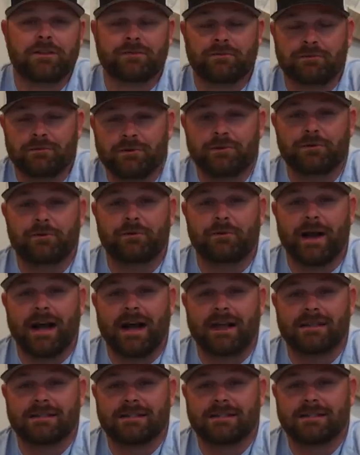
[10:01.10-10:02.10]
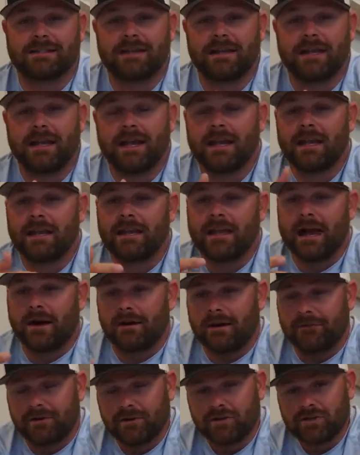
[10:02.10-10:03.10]
through grass. Now,
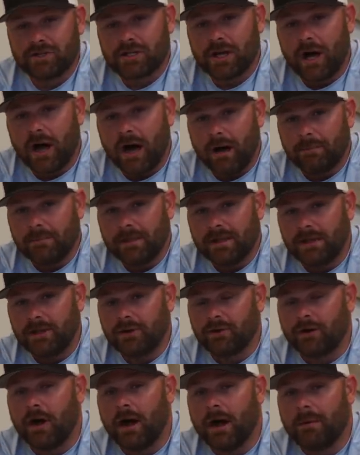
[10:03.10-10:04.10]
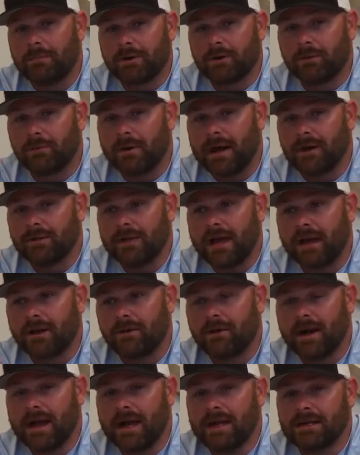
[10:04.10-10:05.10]
if you're just hopping and you're hopping around that
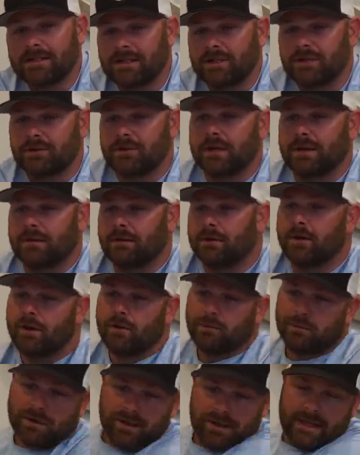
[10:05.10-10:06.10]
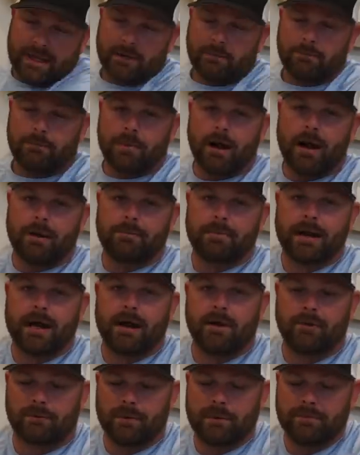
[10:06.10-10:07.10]
grass and you can reel down and pop it
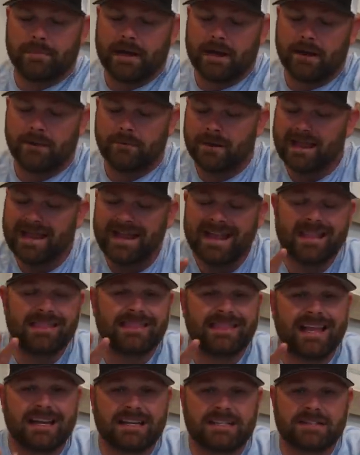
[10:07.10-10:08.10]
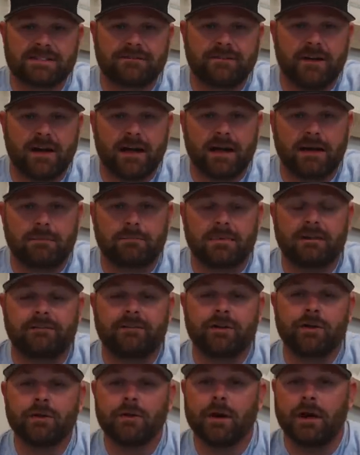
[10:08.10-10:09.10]
out and rip it out, that is fine. But if
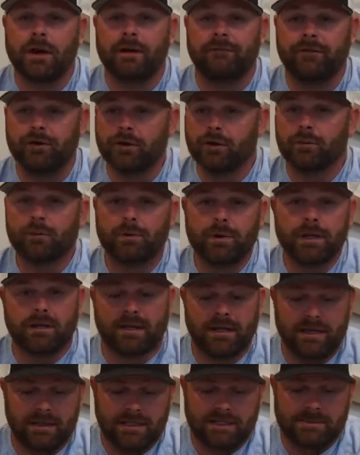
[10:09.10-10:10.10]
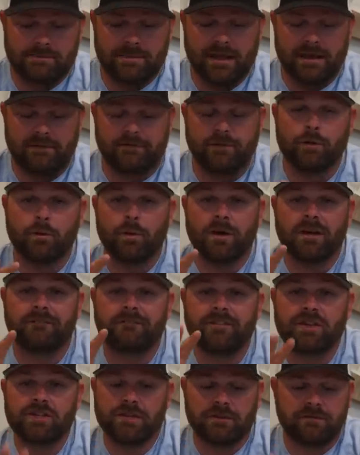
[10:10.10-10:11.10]
you're if you're reeling this bait, if you want to
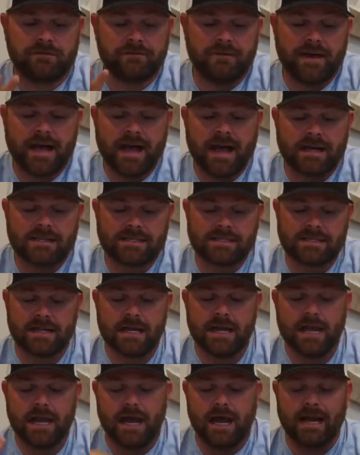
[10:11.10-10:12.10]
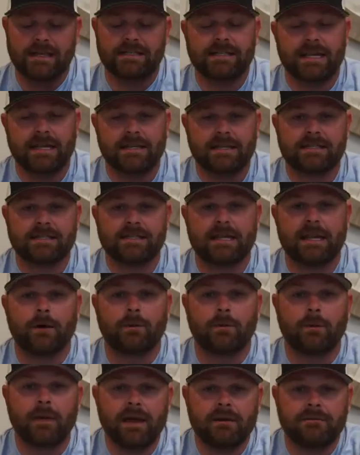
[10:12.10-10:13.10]
fish it fast, I tend to stay
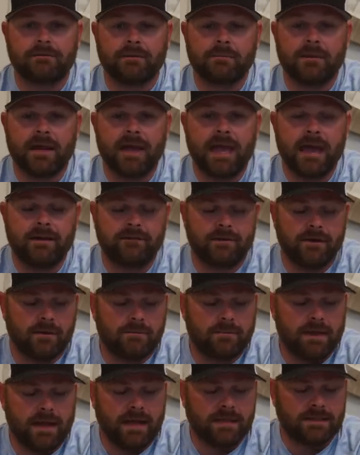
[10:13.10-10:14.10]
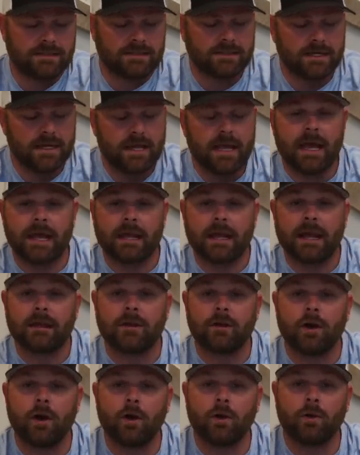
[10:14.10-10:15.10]
away from the heavier baits and I
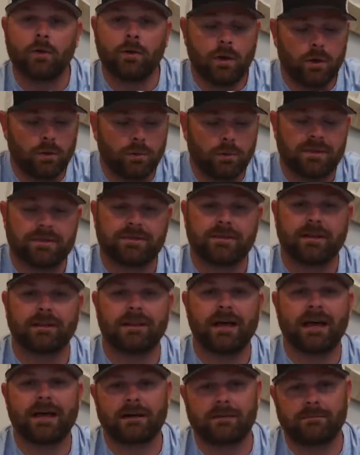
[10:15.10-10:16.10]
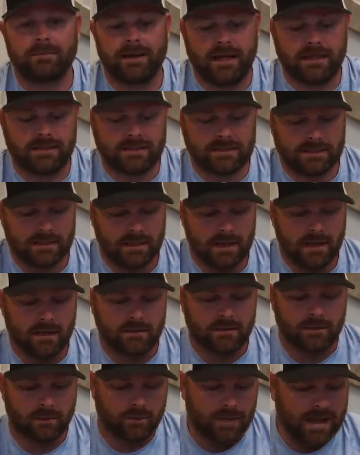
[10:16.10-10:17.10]
go with the lighter baits,
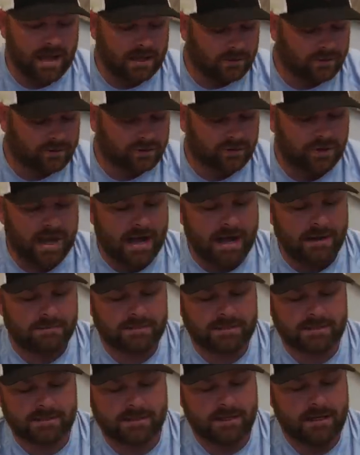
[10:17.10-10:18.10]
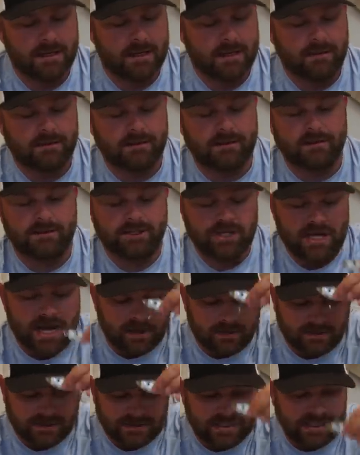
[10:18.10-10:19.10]
the rattle traps, the
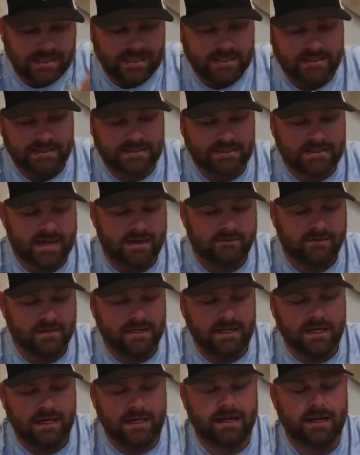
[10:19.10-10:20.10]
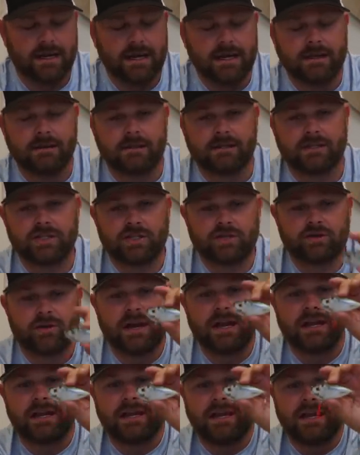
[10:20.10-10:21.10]
Jackal TN70, the
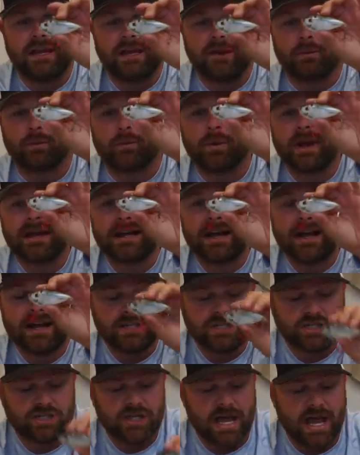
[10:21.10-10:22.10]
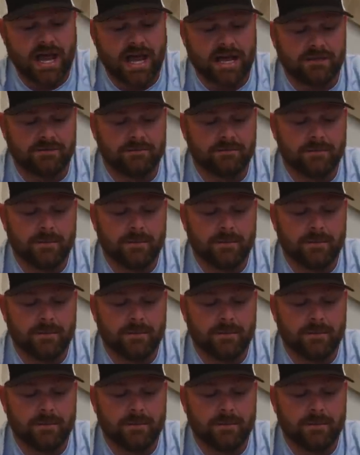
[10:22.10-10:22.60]
Strike King Red Eye Shad.